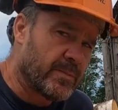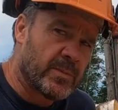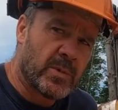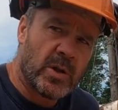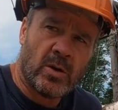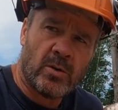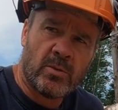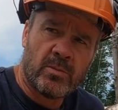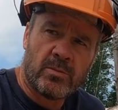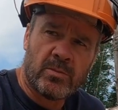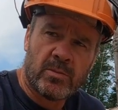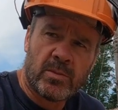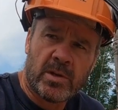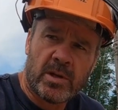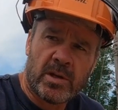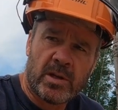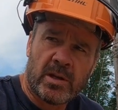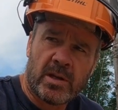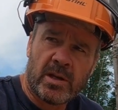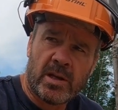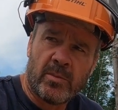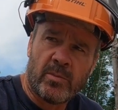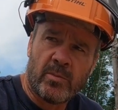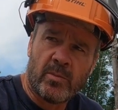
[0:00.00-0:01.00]
You know,
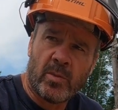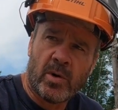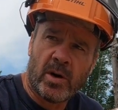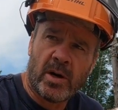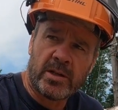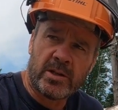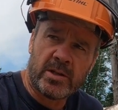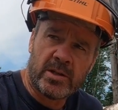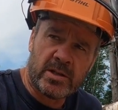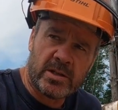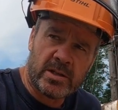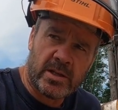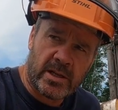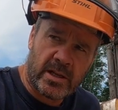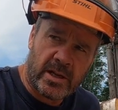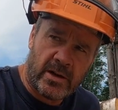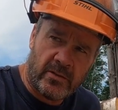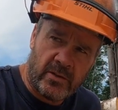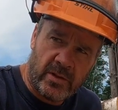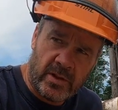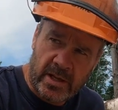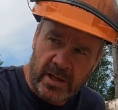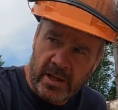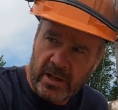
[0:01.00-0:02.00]
keep in mind, just like
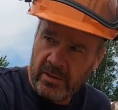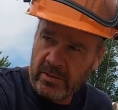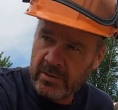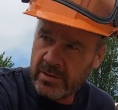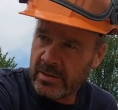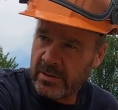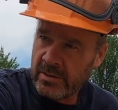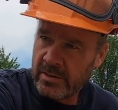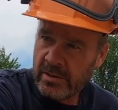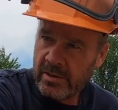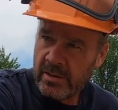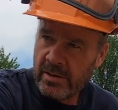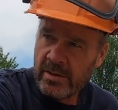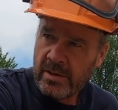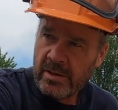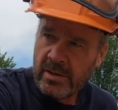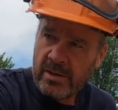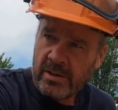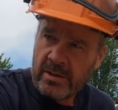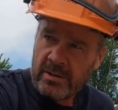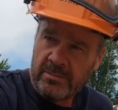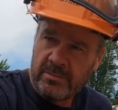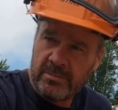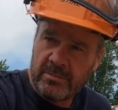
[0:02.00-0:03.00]
everything else,
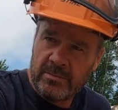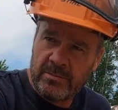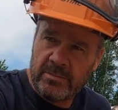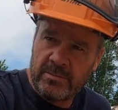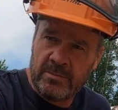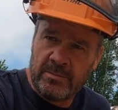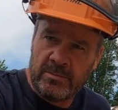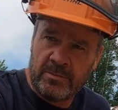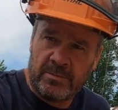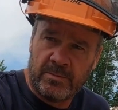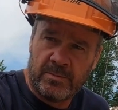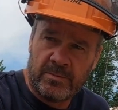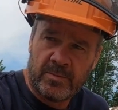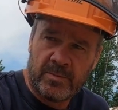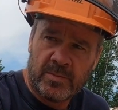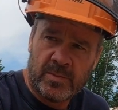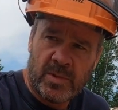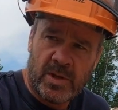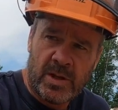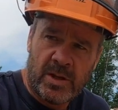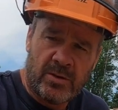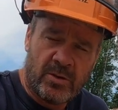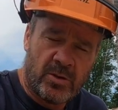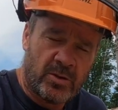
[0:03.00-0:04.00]

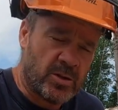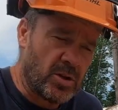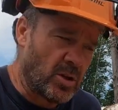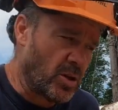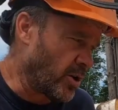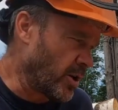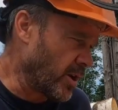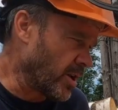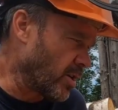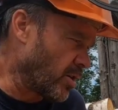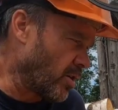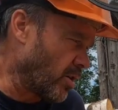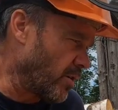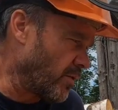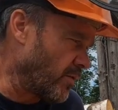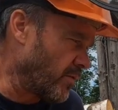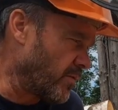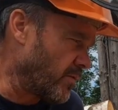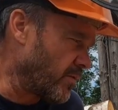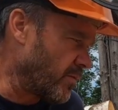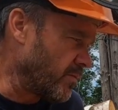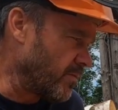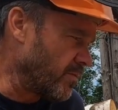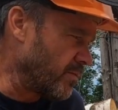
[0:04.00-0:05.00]
there's a learning
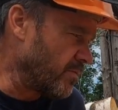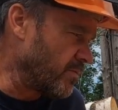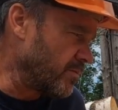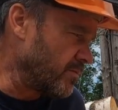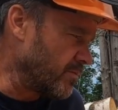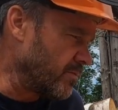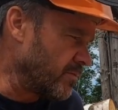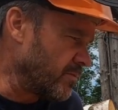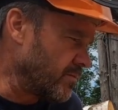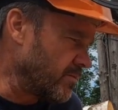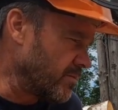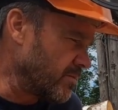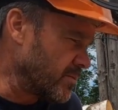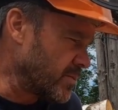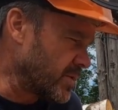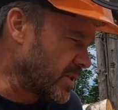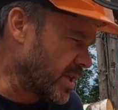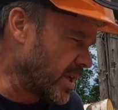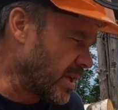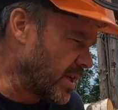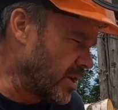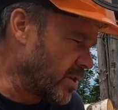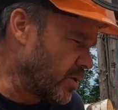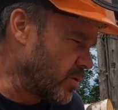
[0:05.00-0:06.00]
curve
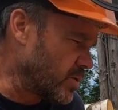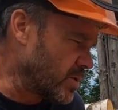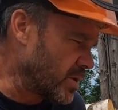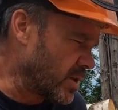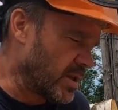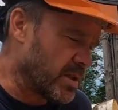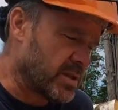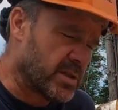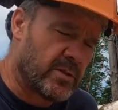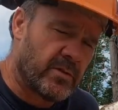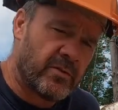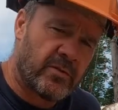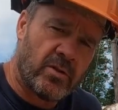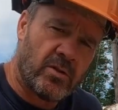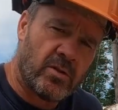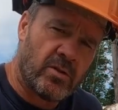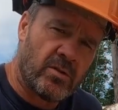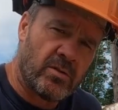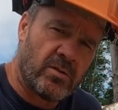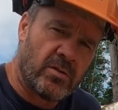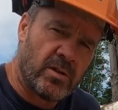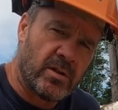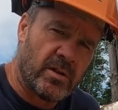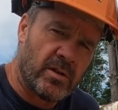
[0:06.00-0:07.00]
to getting used to this if
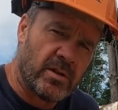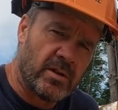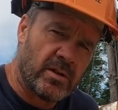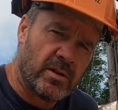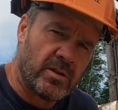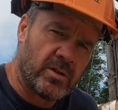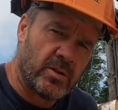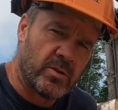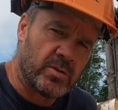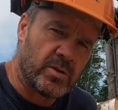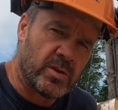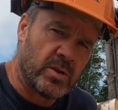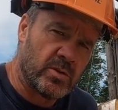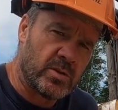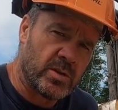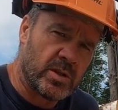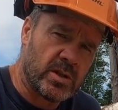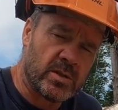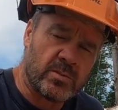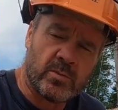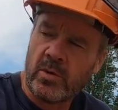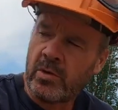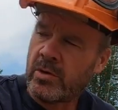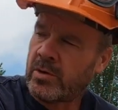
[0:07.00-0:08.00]
you're used to
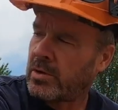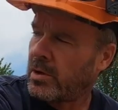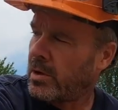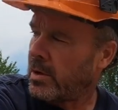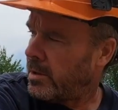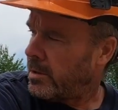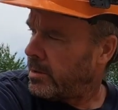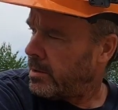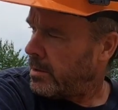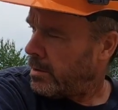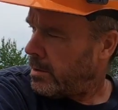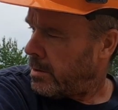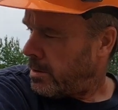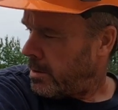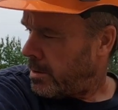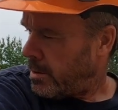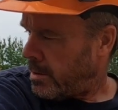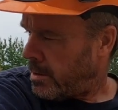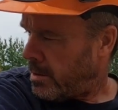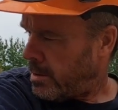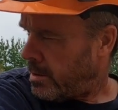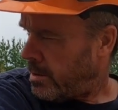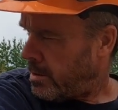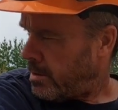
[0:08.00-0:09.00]
using some other saws.
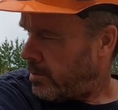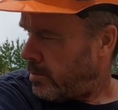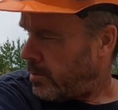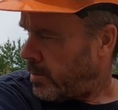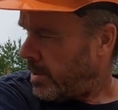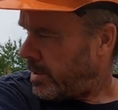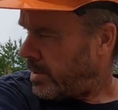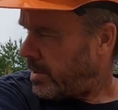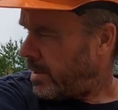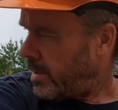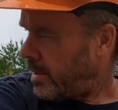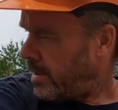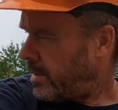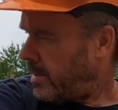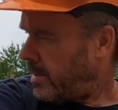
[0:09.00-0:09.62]
But